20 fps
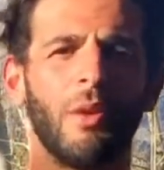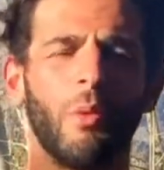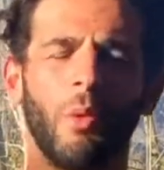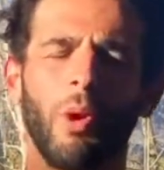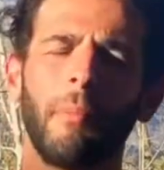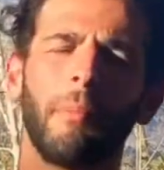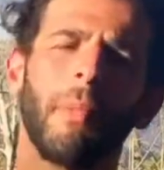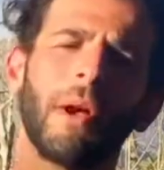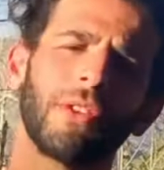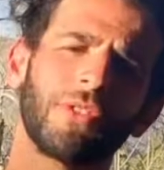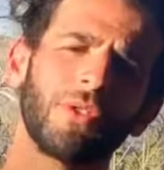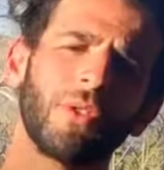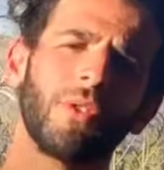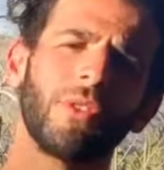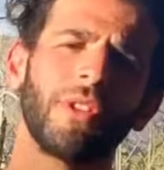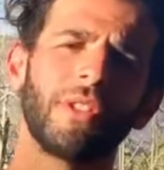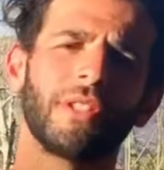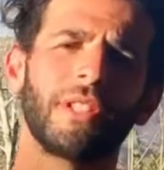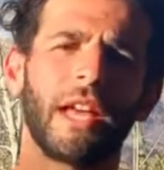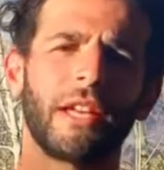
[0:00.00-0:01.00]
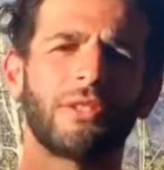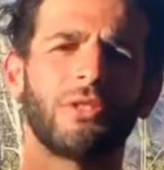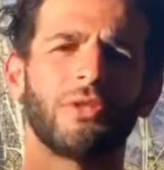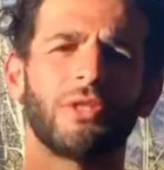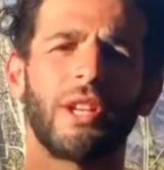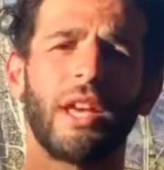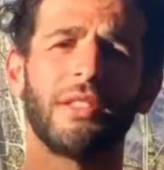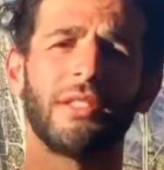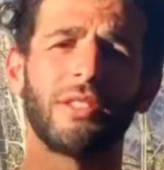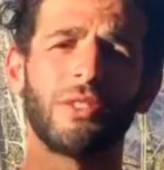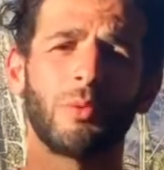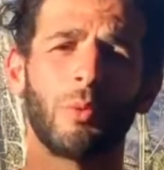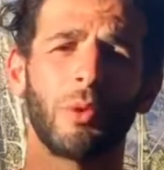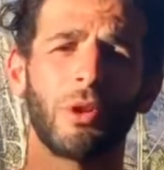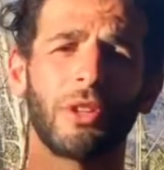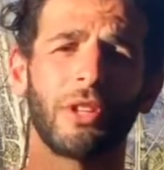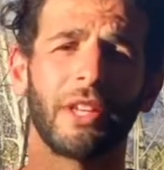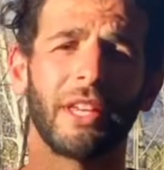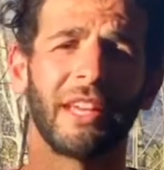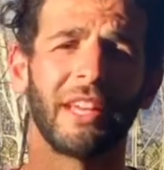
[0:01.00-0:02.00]
muscle this exercise is
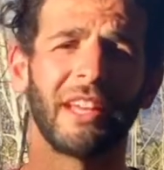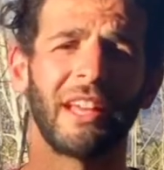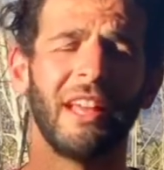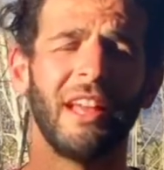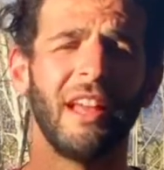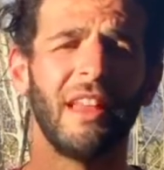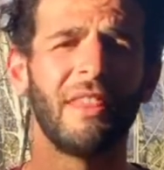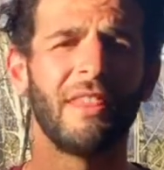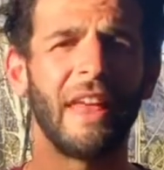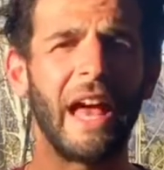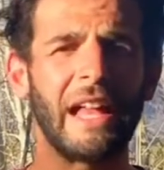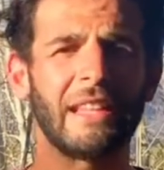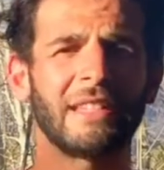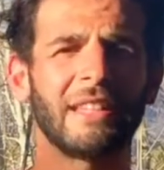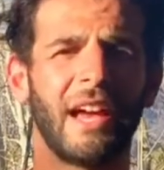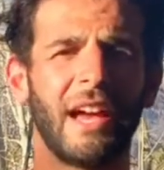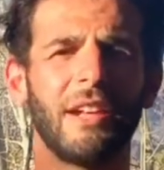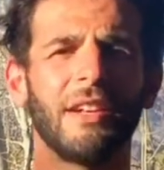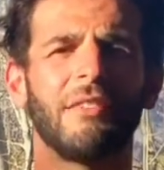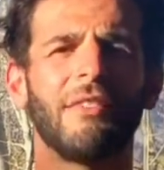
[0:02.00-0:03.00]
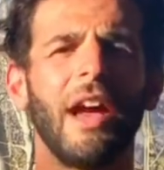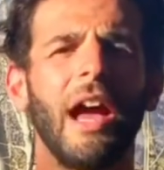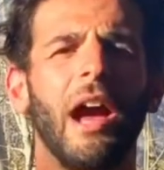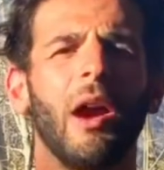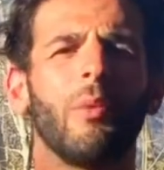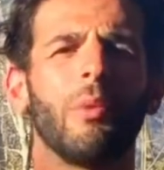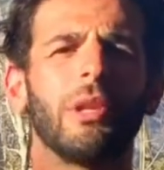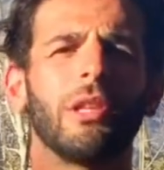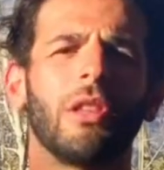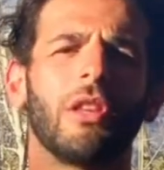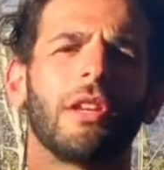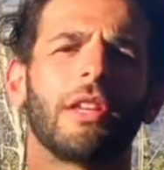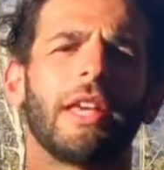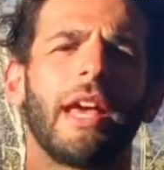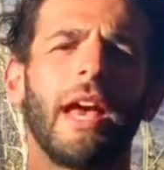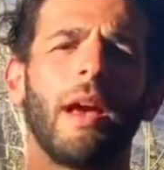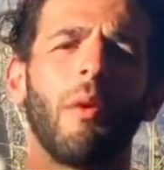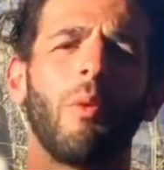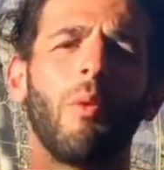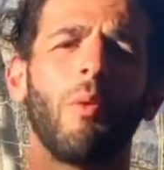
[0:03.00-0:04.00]
working, that's kind of how we look
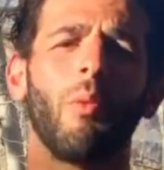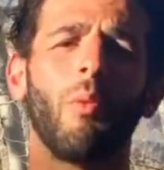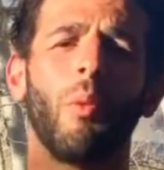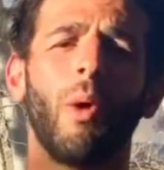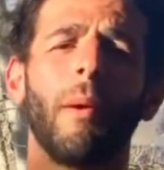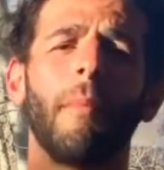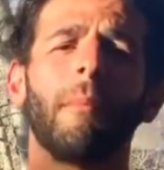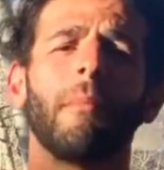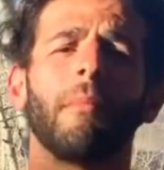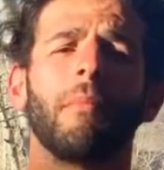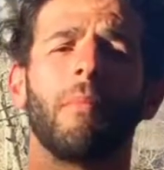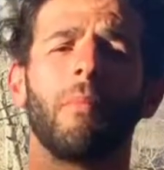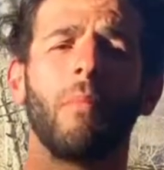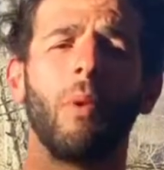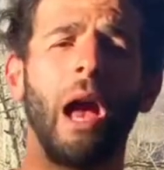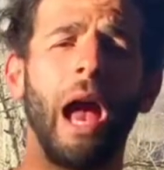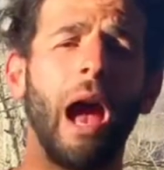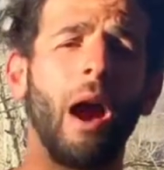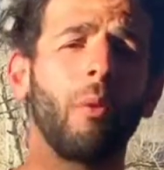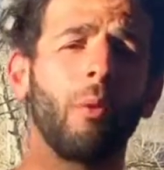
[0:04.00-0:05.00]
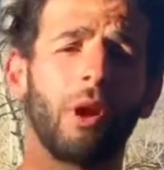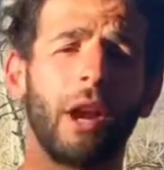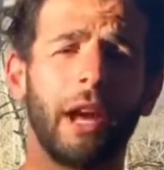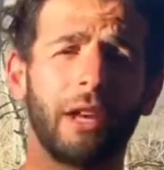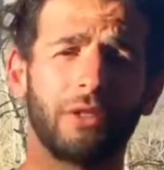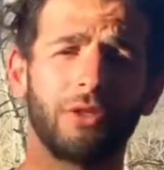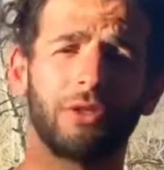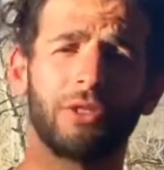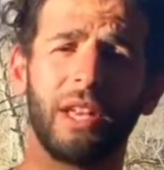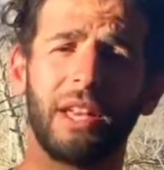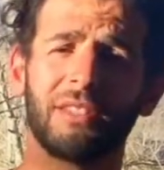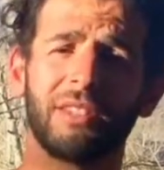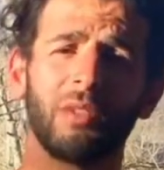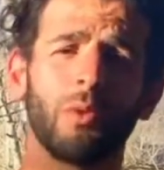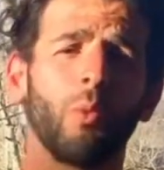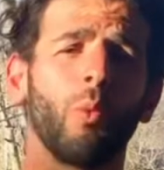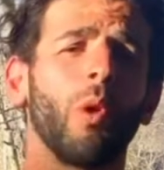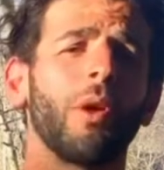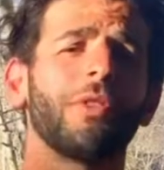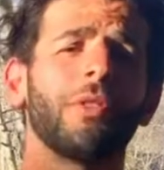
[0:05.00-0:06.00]
at how we're exercising,
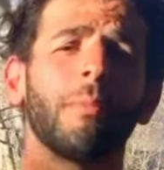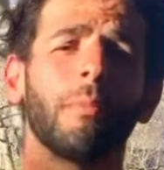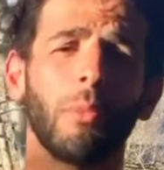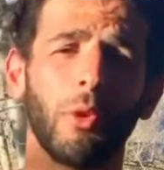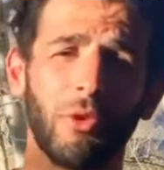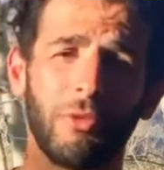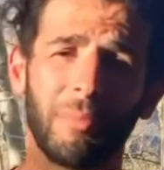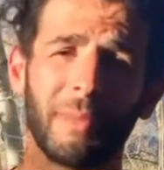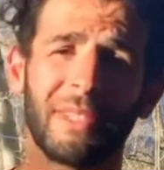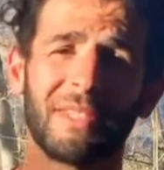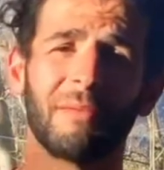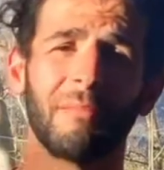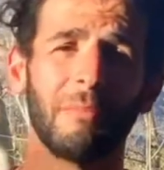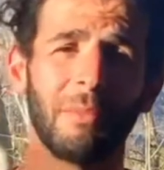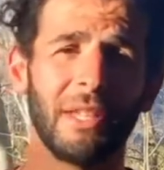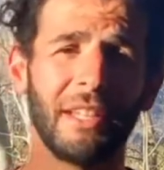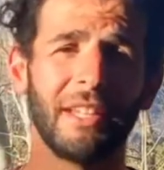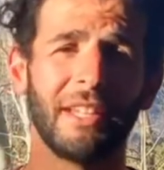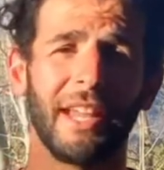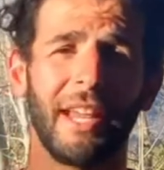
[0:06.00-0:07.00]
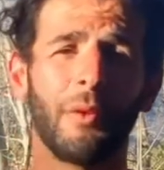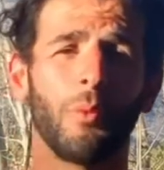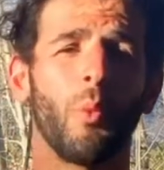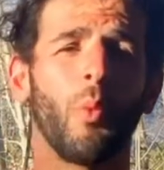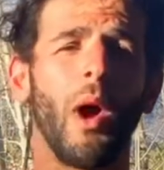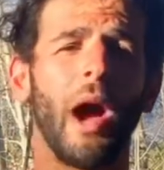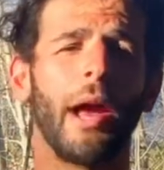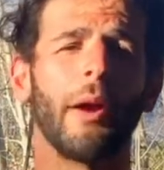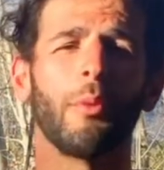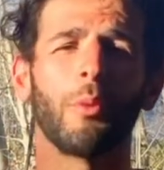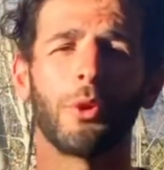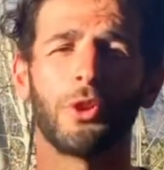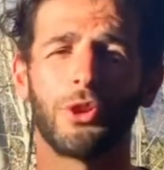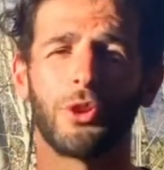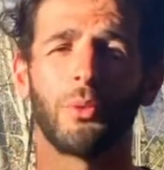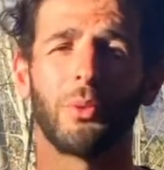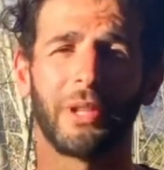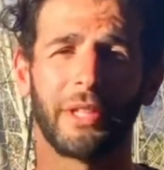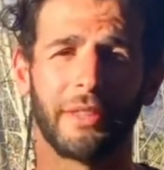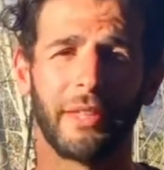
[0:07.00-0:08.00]
what the movements mean, and why we're
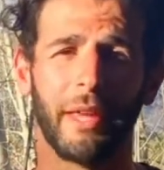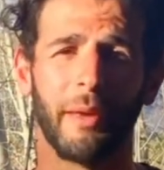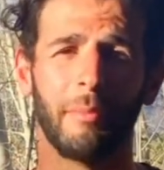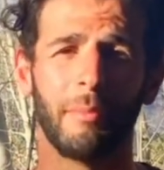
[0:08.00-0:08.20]
doing them.